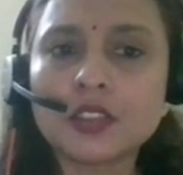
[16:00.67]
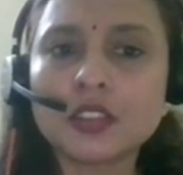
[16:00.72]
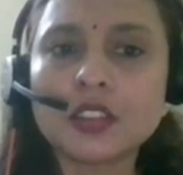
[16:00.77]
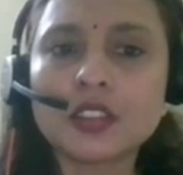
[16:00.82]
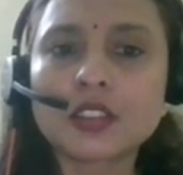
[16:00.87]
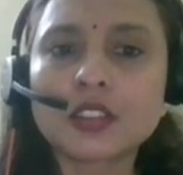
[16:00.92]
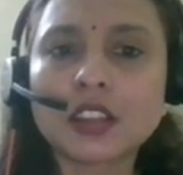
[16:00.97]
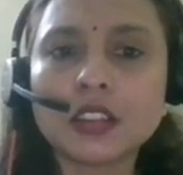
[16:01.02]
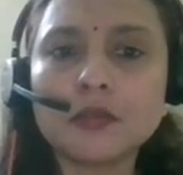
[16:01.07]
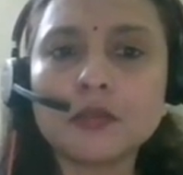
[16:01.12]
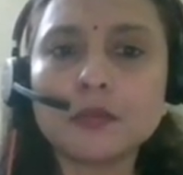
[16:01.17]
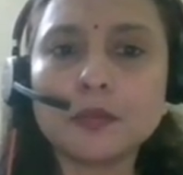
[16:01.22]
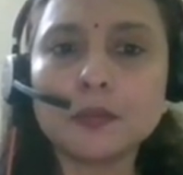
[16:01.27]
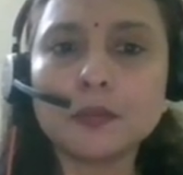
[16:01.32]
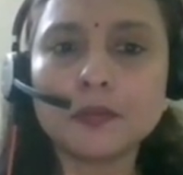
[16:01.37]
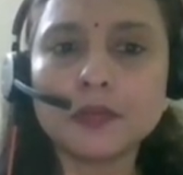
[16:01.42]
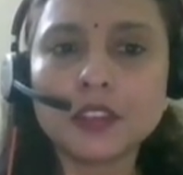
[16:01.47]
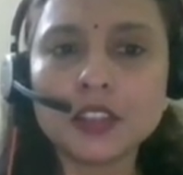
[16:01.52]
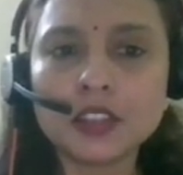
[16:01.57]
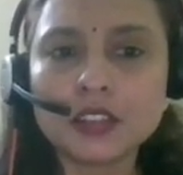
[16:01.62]
this can
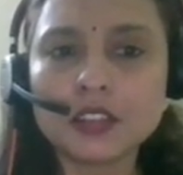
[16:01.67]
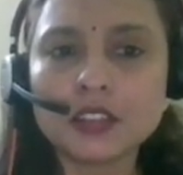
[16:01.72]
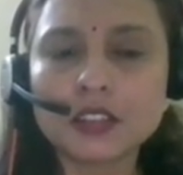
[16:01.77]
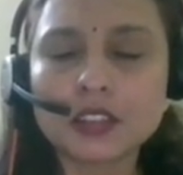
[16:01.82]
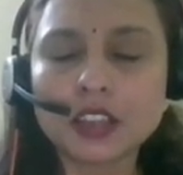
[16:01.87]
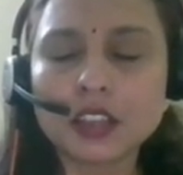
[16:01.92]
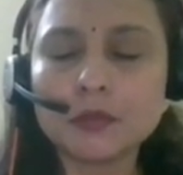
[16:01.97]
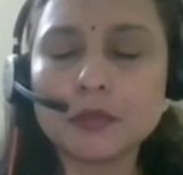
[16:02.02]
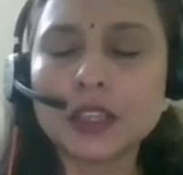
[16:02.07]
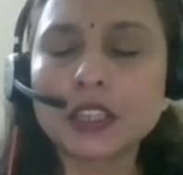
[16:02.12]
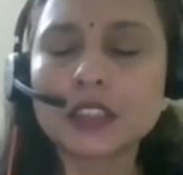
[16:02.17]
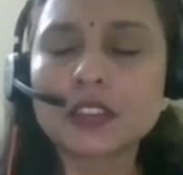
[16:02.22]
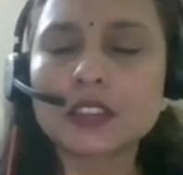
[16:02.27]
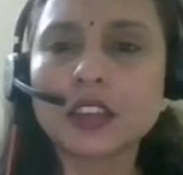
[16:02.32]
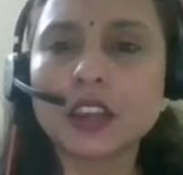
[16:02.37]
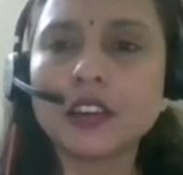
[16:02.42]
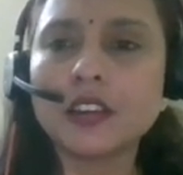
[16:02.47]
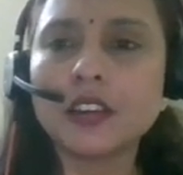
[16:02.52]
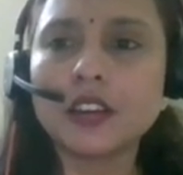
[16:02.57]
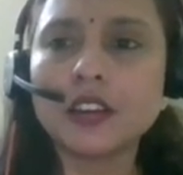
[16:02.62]
this is can be
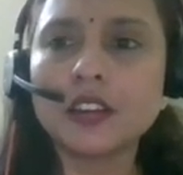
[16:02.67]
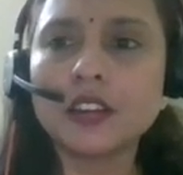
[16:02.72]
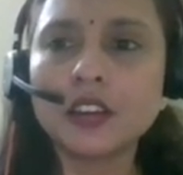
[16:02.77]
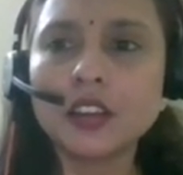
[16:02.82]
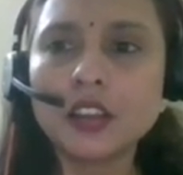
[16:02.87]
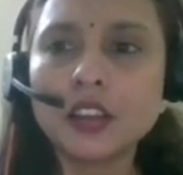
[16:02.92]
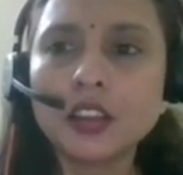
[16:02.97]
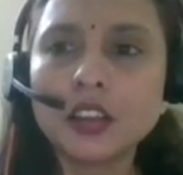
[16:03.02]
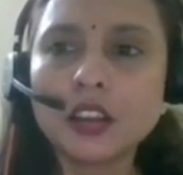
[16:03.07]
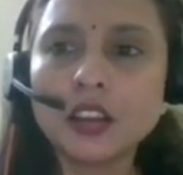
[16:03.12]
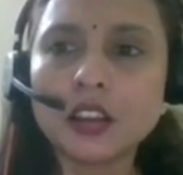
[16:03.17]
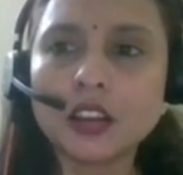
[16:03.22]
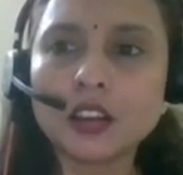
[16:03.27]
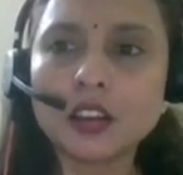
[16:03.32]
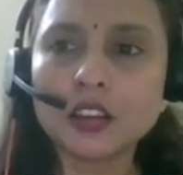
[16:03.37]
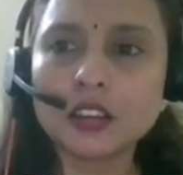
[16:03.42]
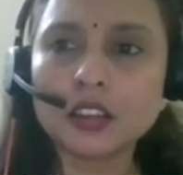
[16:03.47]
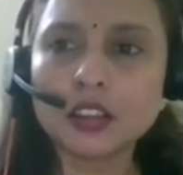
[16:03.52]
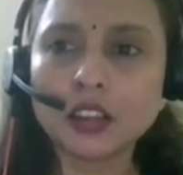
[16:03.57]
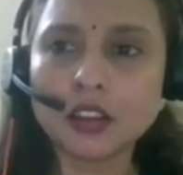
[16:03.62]
extended
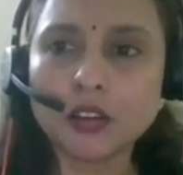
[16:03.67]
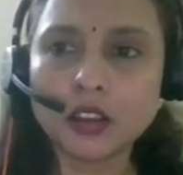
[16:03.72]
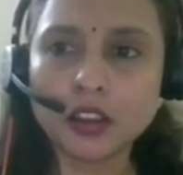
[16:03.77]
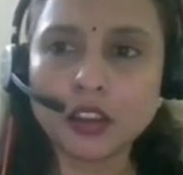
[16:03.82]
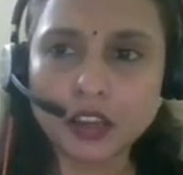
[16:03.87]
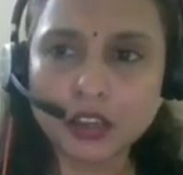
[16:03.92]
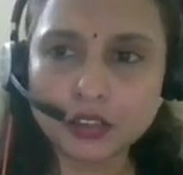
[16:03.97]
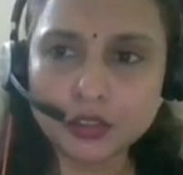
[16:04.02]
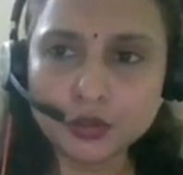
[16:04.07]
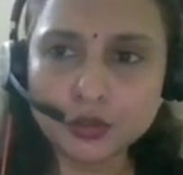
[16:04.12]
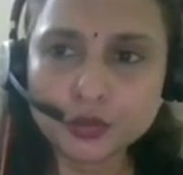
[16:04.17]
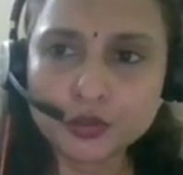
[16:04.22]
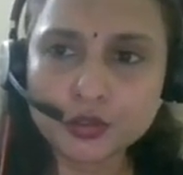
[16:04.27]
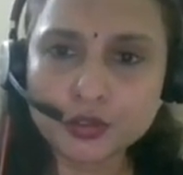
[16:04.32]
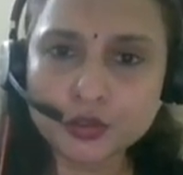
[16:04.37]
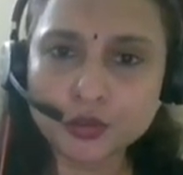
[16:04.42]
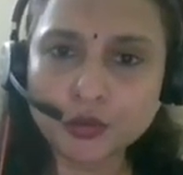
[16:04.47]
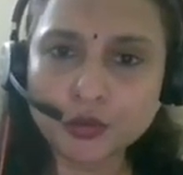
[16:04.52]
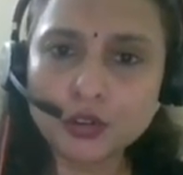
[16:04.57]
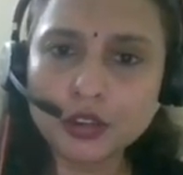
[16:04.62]
uh, uh and
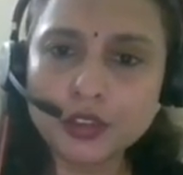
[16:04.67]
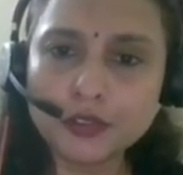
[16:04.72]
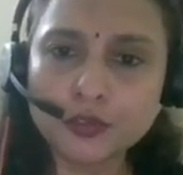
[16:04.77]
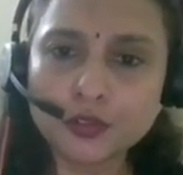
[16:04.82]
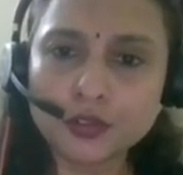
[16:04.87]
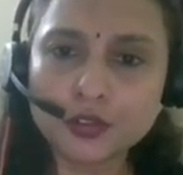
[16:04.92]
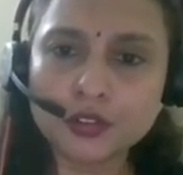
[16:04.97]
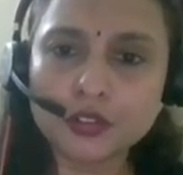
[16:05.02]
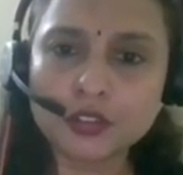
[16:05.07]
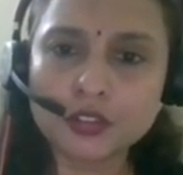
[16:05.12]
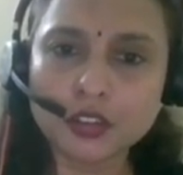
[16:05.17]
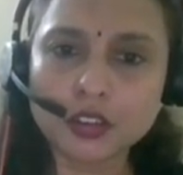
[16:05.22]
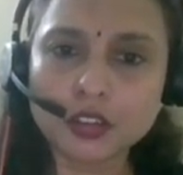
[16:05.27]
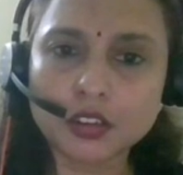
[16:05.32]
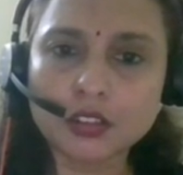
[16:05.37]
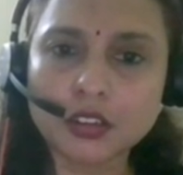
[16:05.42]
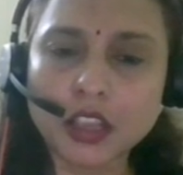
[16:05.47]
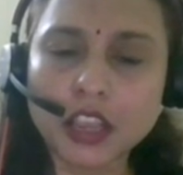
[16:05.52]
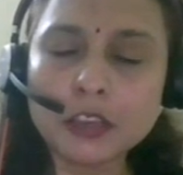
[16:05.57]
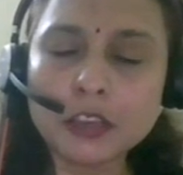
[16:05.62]
used only for
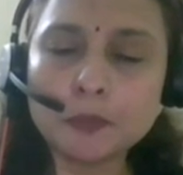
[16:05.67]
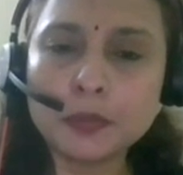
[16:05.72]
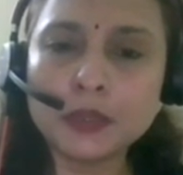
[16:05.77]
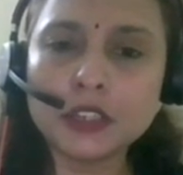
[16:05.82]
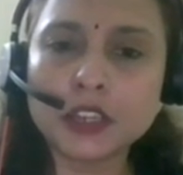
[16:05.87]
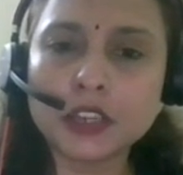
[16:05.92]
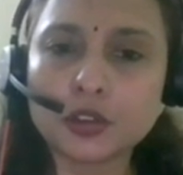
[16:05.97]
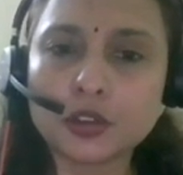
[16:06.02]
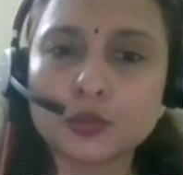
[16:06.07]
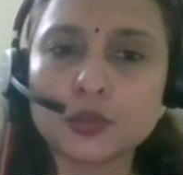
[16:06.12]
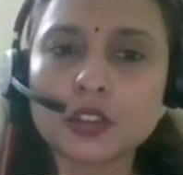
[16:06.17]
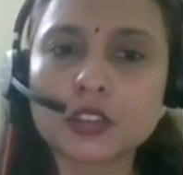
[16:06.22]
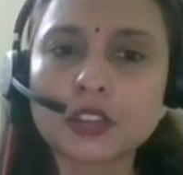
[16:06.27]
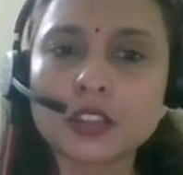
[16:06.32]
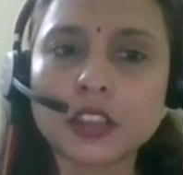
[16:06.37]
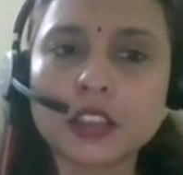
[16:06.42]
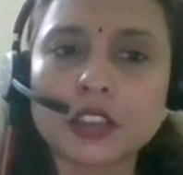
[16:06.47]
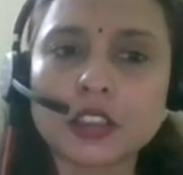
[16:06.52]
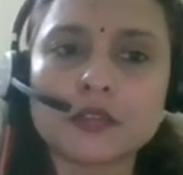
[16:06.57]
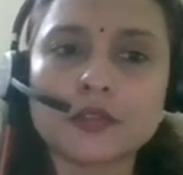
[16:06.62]
uh, IP
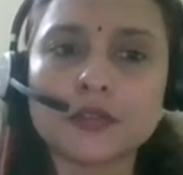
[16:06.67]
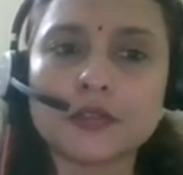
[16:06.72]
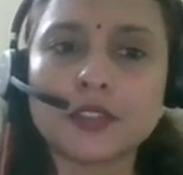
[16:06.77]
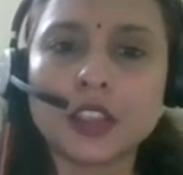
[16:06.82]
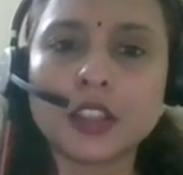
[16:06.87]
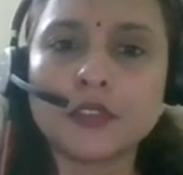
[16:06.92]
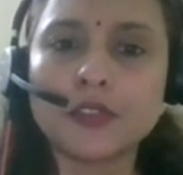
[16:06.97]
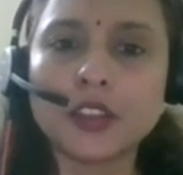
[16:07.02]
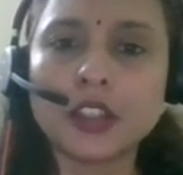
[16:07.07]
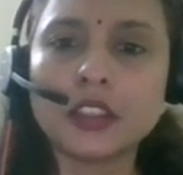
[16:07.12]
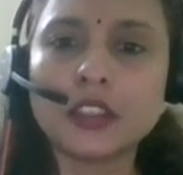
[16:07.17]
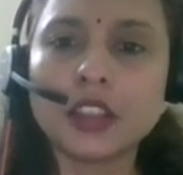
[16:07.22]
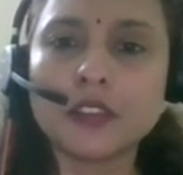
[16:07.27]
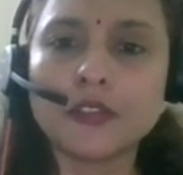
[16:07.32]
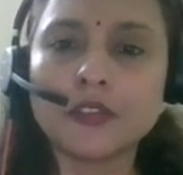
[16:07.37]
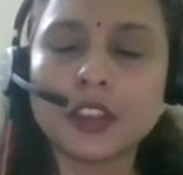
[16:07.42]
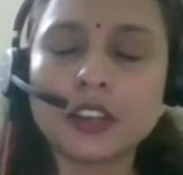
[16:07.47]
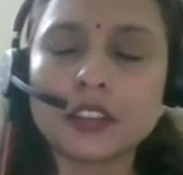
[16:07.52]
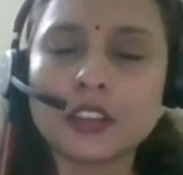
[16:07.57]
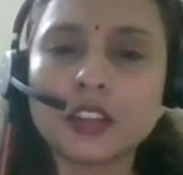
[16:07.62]
networks, like where when there,
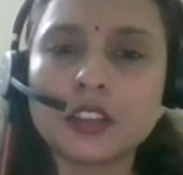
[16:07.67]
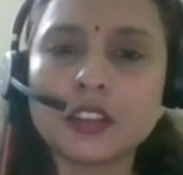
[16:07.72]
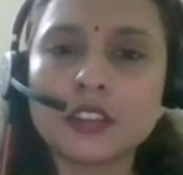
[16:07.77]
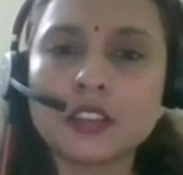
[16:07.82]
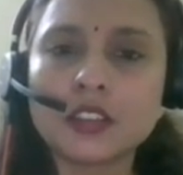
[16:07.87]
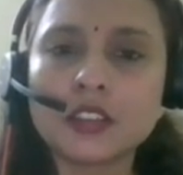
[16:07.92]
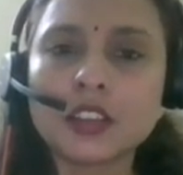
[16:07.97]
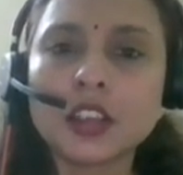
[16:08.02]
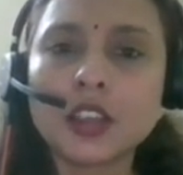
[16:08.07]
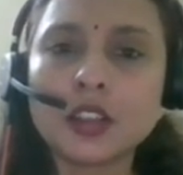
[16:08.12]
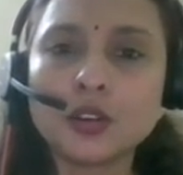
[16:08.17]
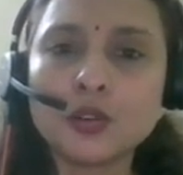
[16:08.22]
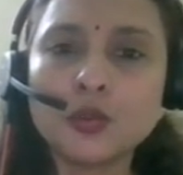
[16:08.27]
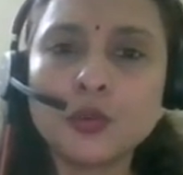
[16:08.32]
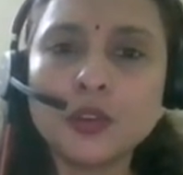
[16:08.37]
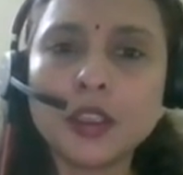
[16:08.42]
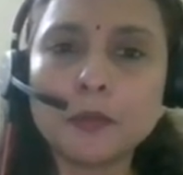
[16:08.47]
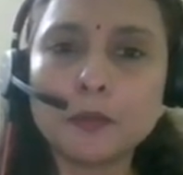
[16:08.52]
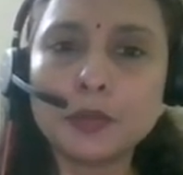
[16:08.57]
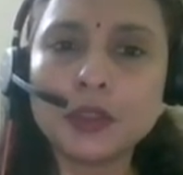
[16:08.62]
where there is no
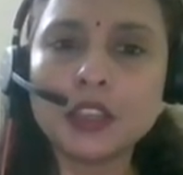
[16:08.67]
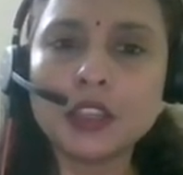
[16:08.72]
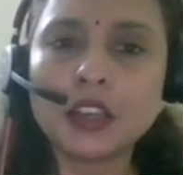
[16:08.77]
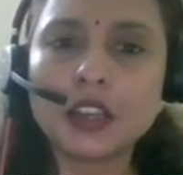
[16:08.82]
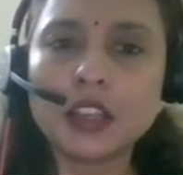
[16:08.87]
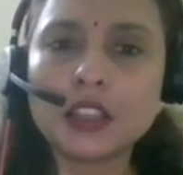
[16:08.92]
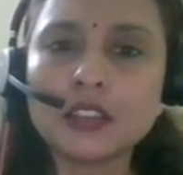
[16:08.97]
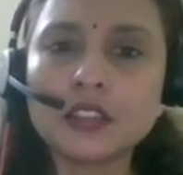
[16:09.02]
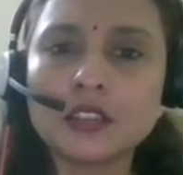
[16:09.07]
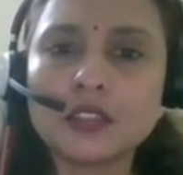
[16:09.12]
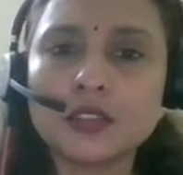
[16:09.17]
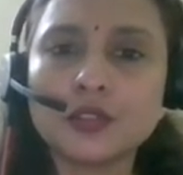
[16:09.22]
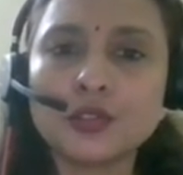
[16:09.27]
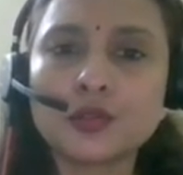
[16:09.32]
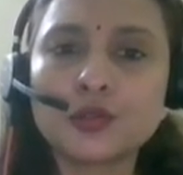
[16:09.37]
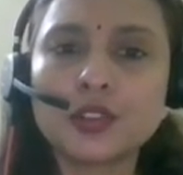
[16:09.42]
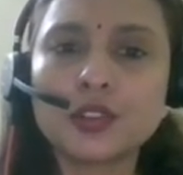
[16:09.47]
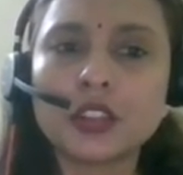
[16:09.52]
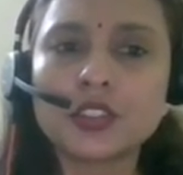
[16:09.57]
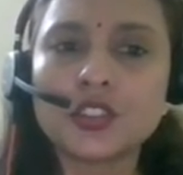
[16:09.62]
MPLS, you
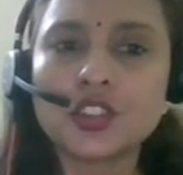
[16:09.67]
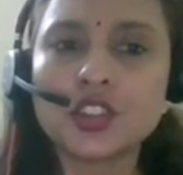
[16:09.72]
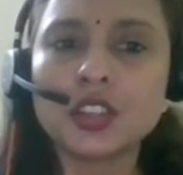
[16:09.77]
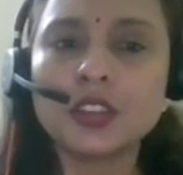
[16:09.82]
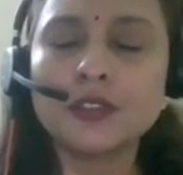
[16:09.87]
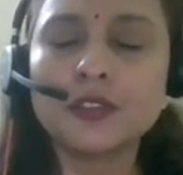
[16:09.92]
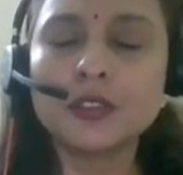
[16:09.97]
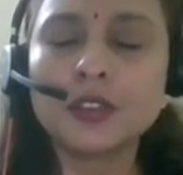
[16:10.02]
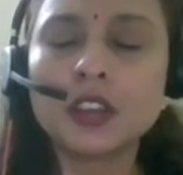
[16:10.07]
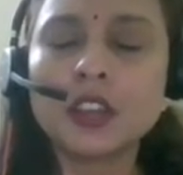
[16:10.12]
could achieve